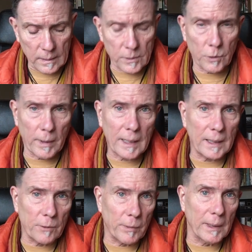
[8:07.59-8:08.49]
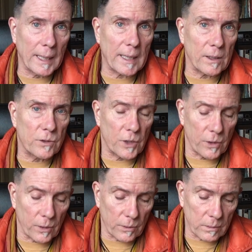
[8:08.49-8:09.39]
directly related to
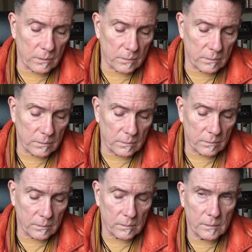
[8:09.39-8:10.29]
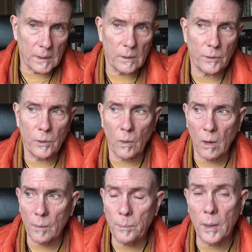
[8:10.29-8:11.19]
you. You know, you
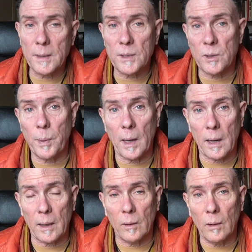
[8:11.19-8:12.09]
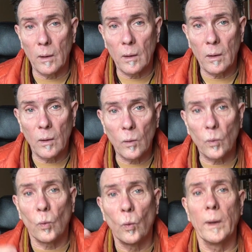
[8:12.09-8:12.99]
are participating
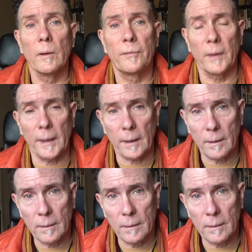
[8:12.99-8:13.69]
willfully.